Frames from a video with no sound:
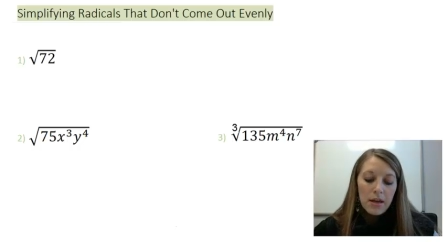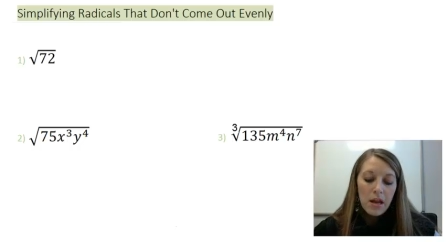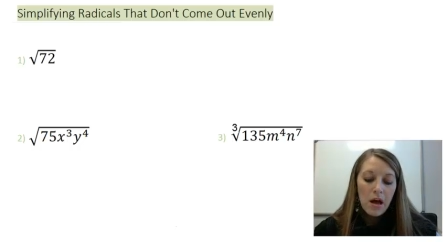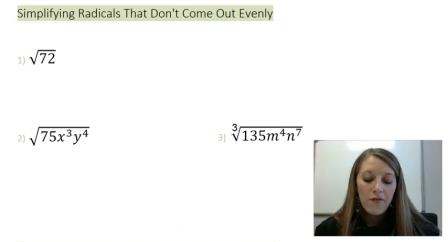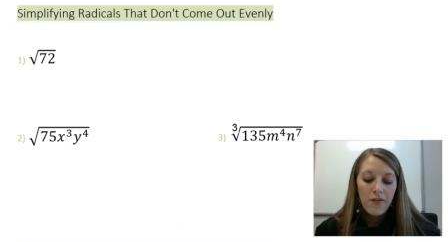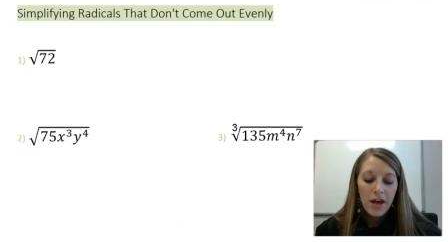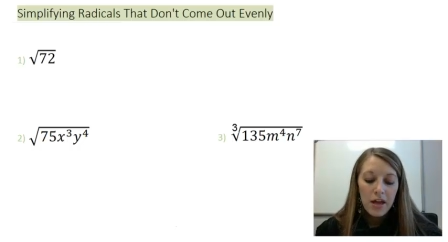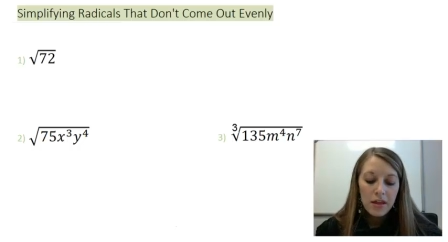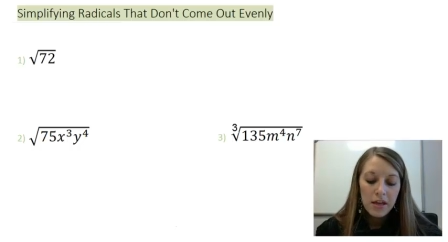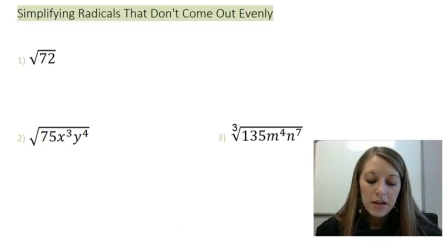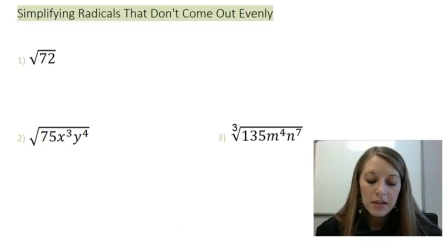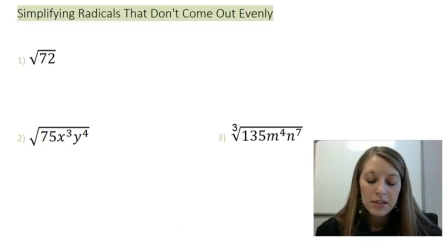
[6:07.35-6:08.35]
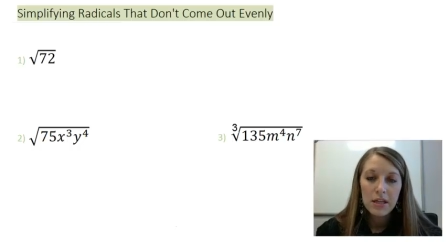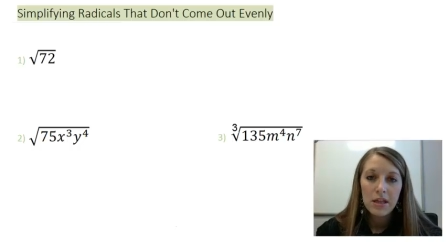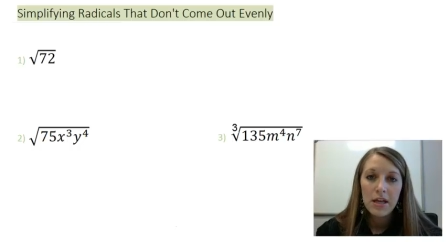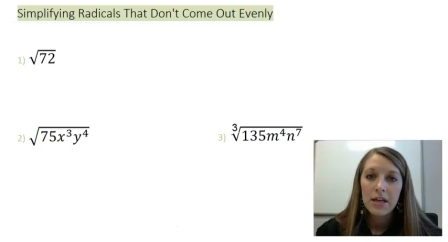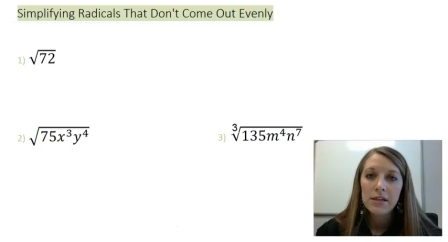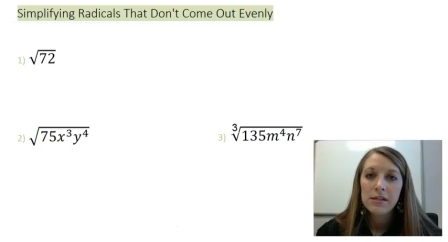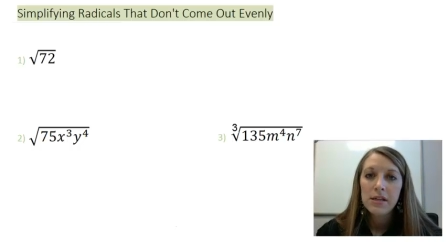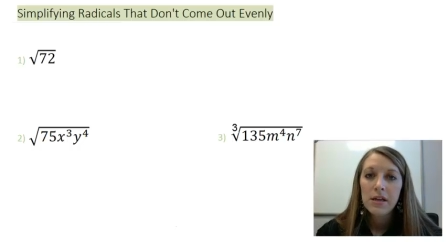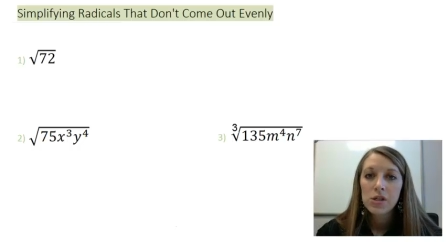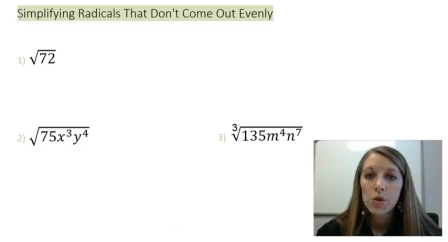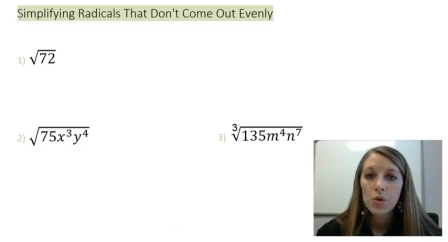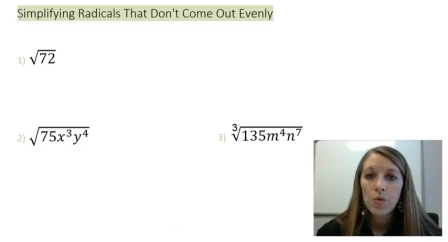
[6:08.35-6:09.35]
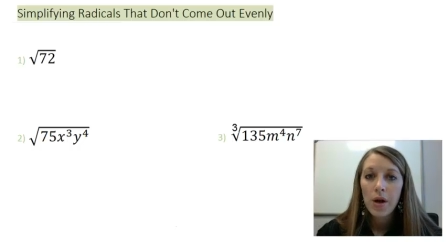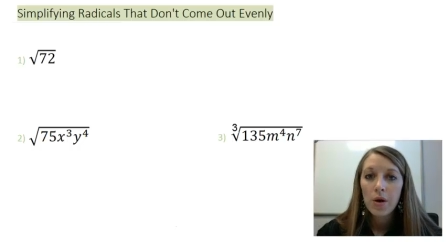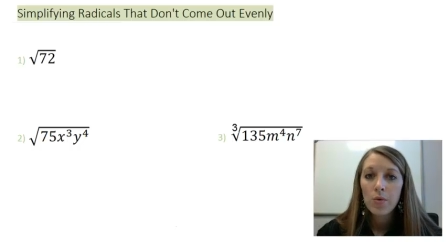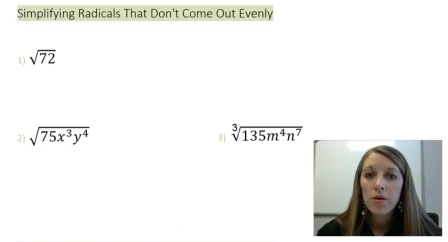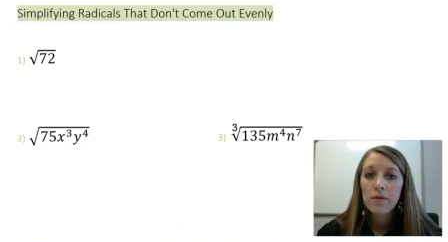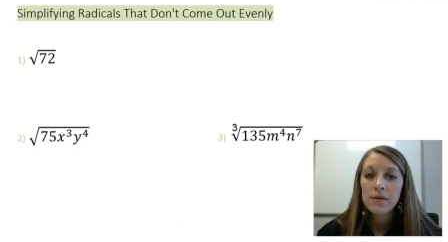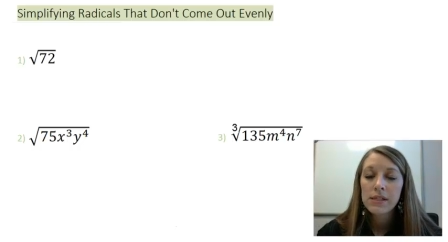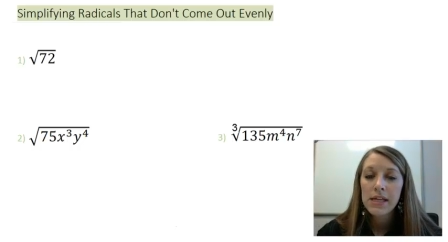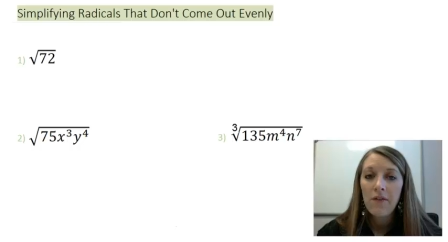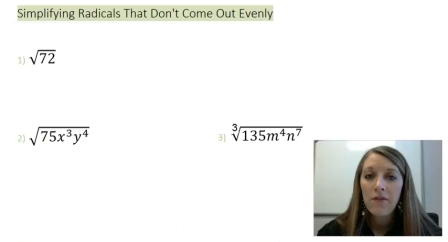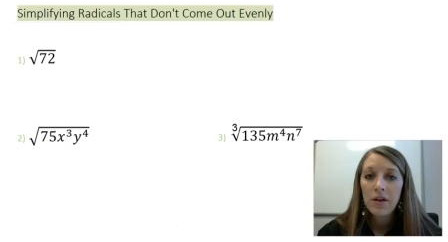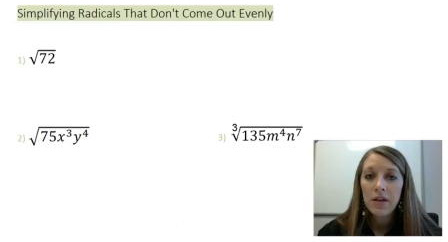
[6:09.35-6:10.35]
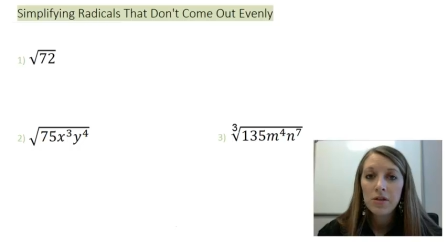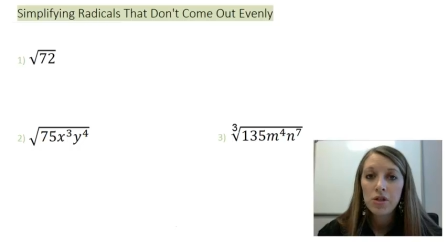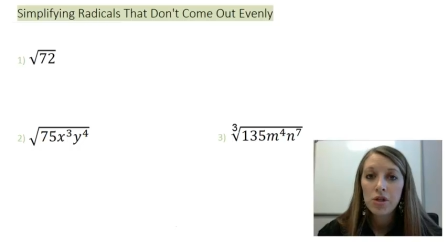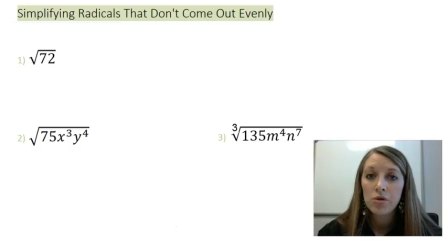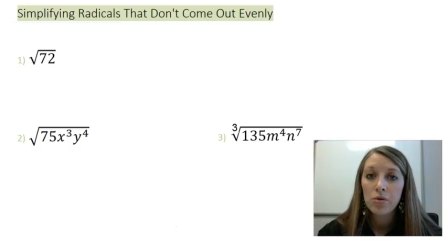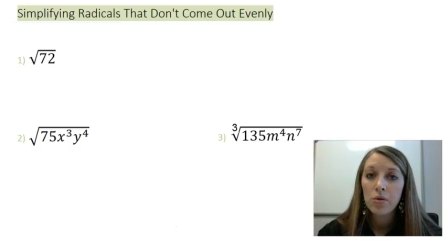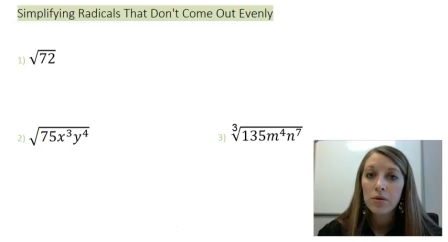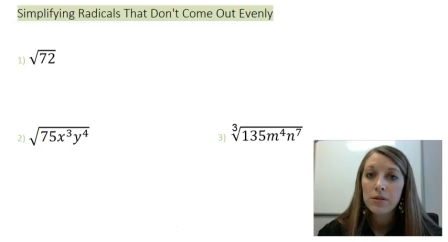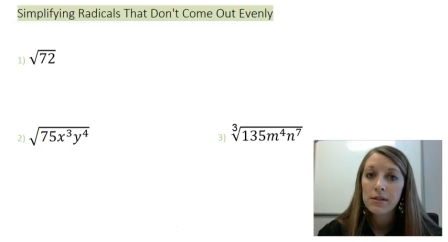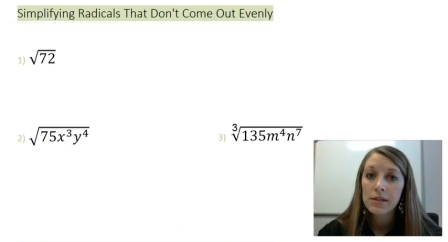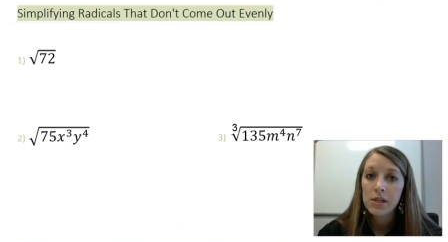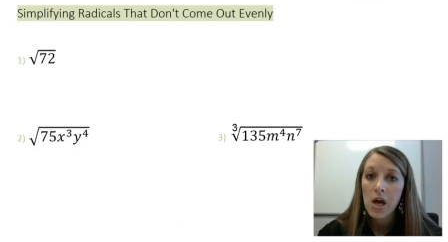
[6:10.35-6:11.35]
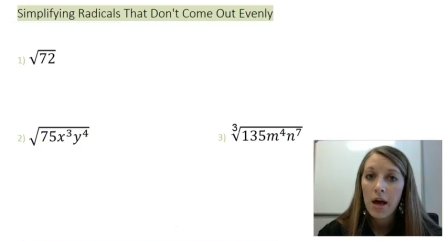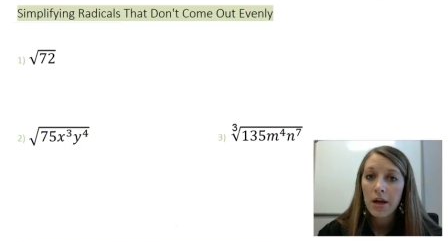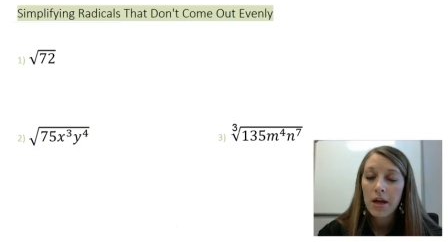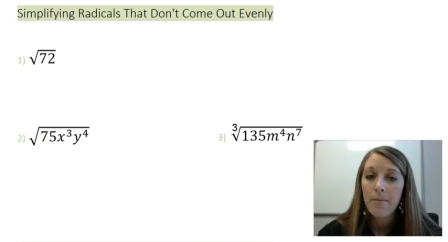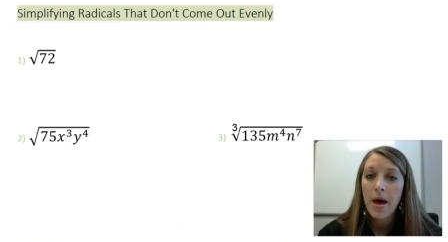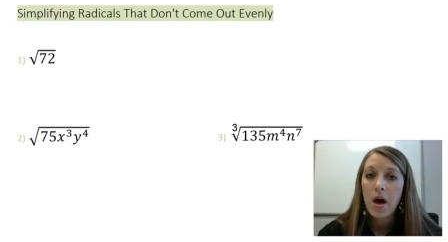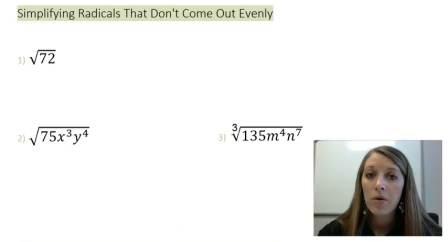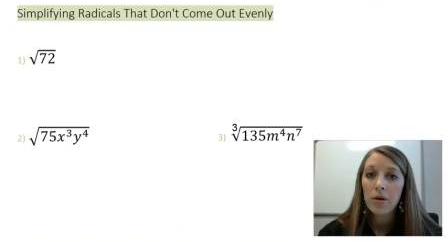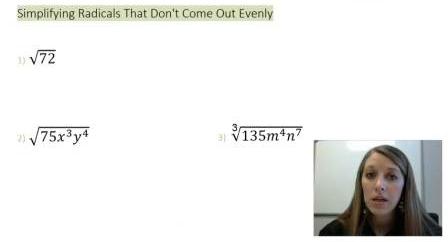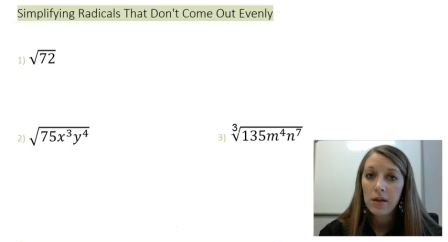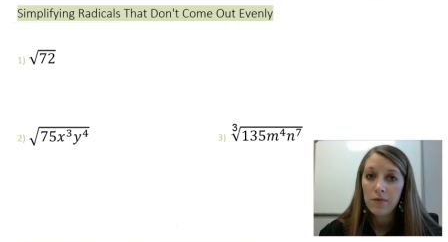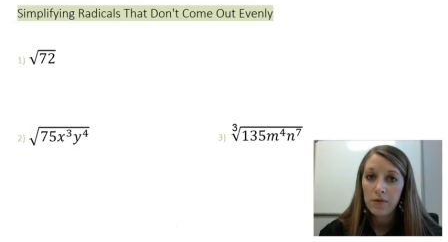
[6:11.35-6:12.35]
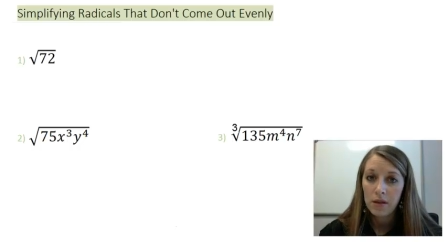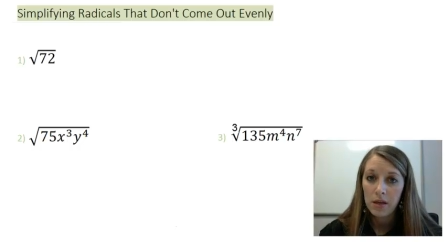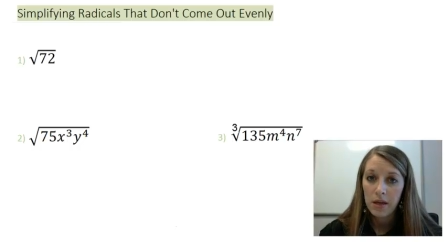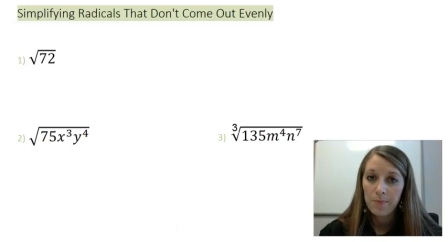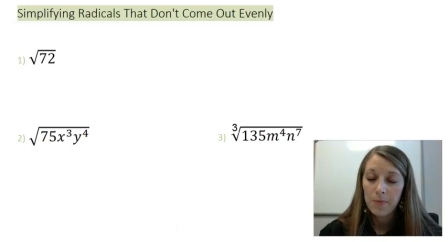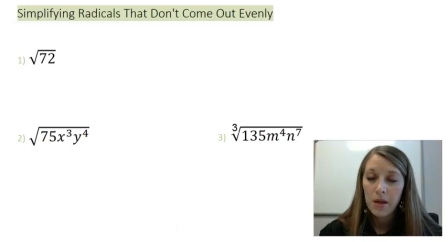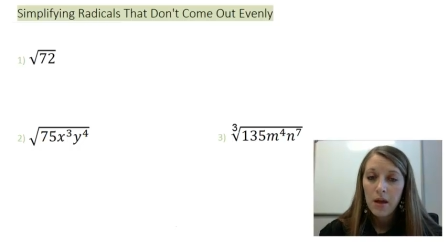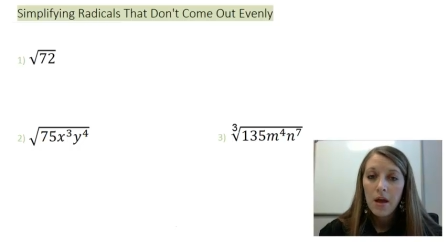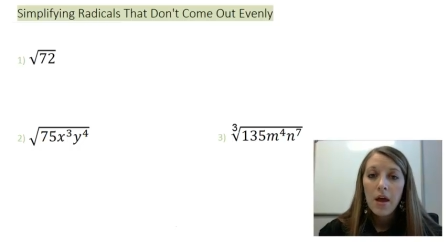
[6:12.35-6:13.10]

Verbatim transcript: Now, if I think to this, square root of 72 does not come out evenly.